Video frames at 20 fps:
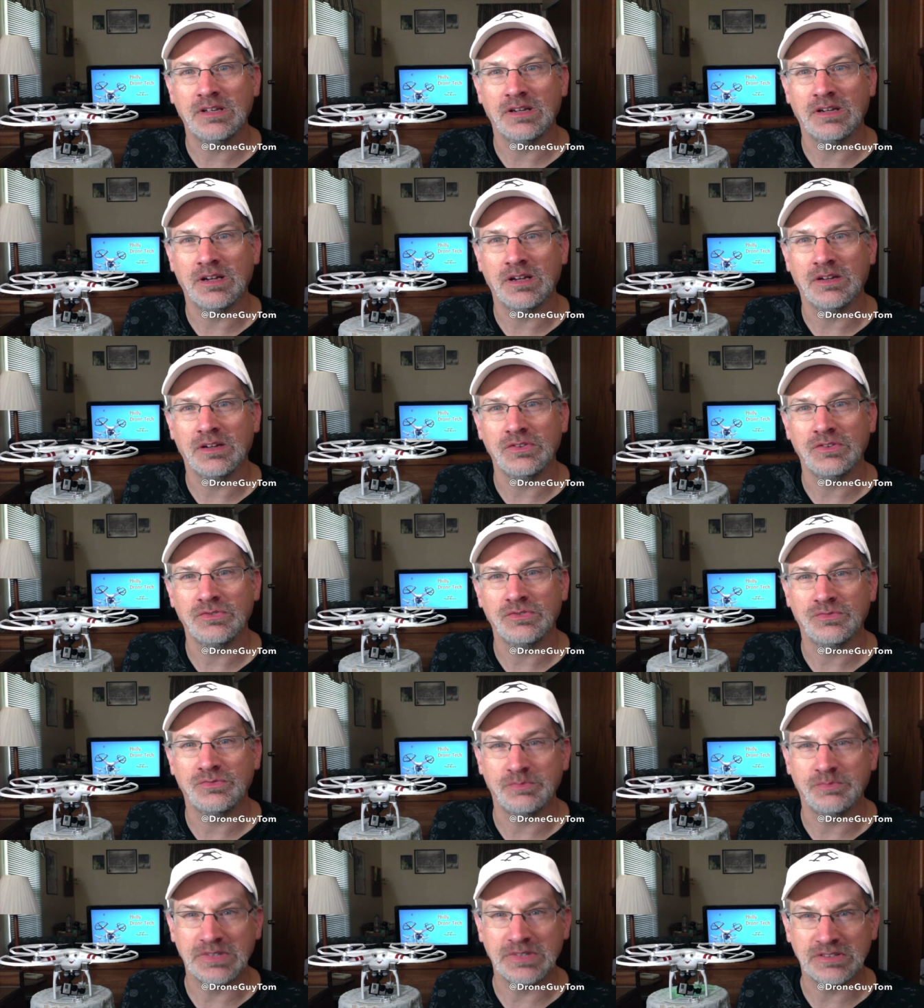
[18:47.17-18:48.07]

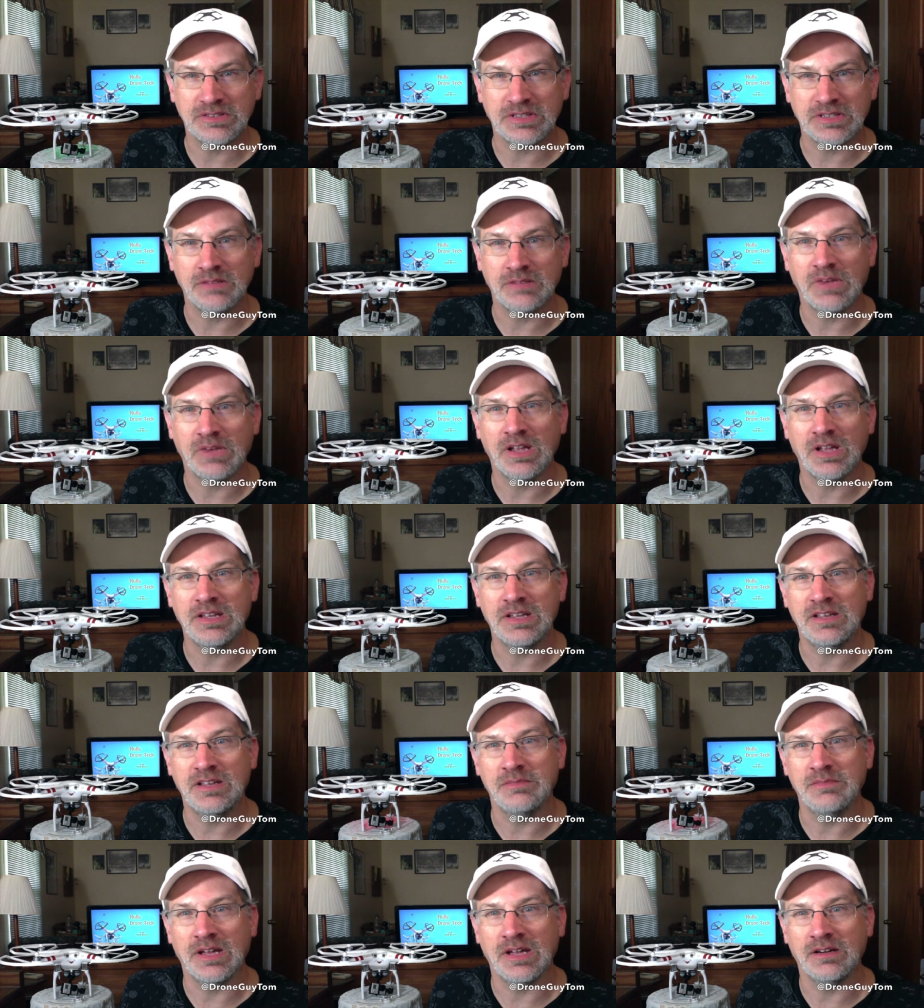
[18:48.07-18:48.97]
You've been seeing my
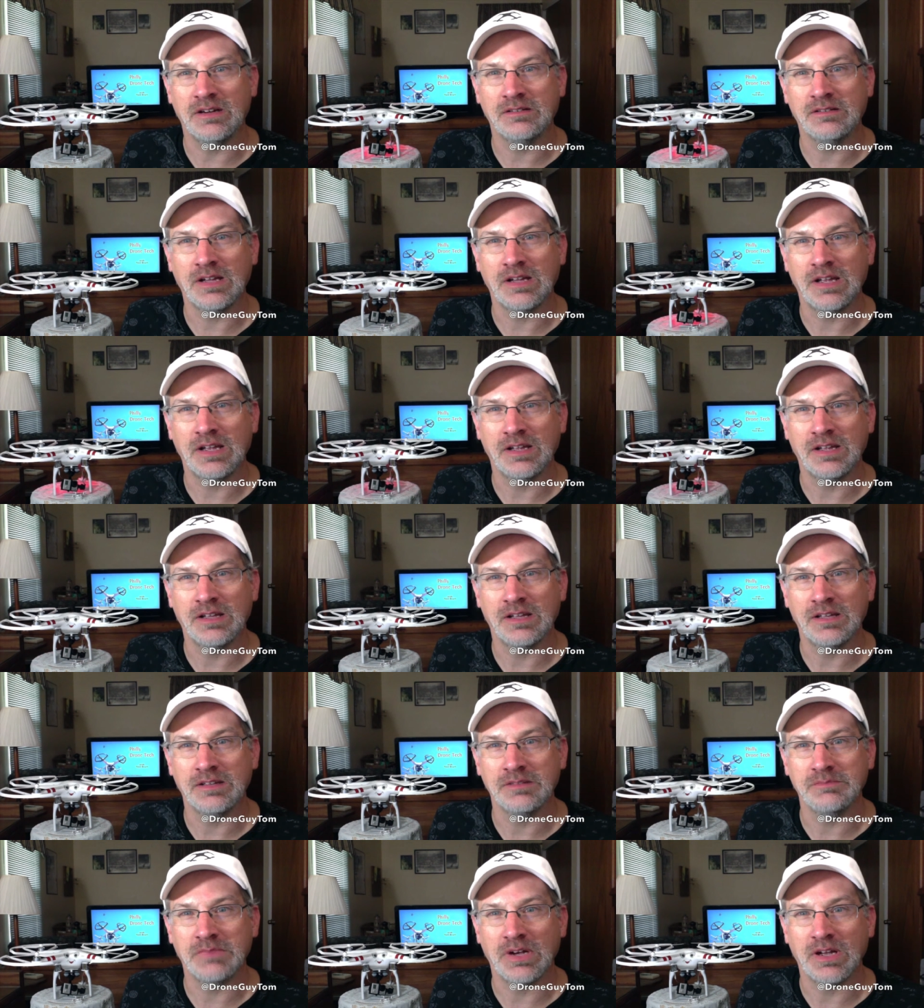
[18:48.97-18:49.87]
email
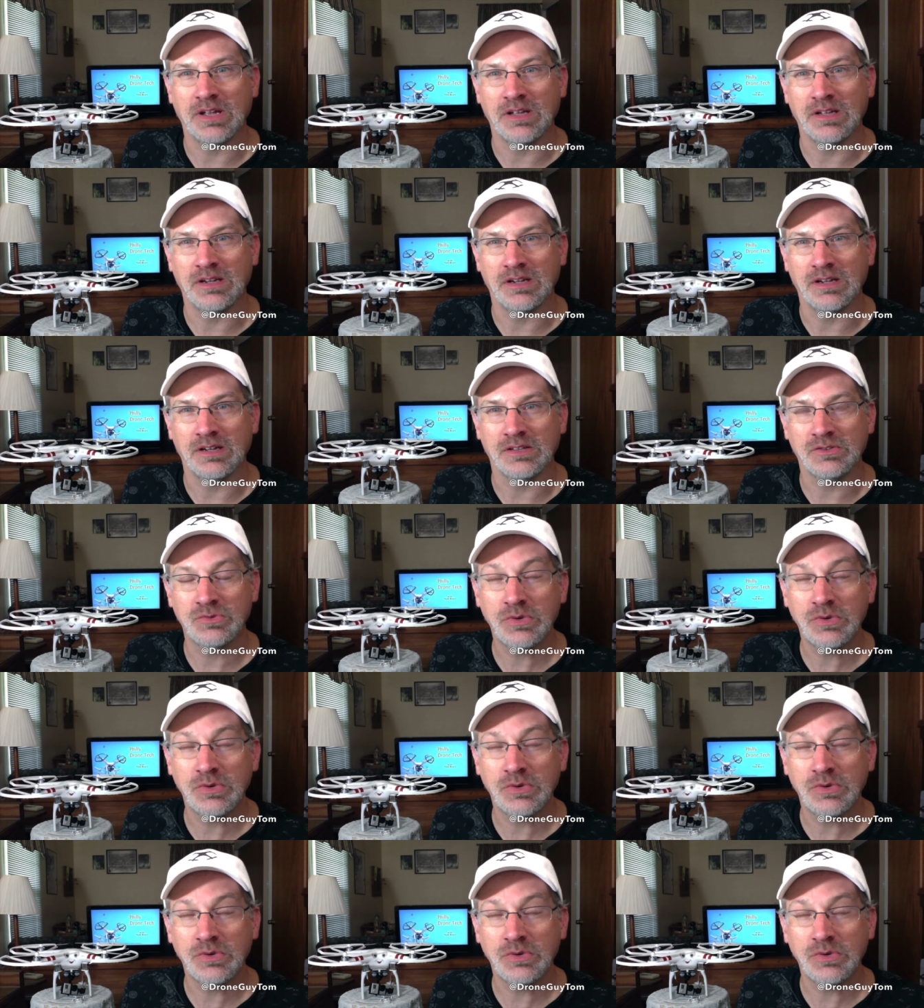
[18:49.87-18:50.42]
and my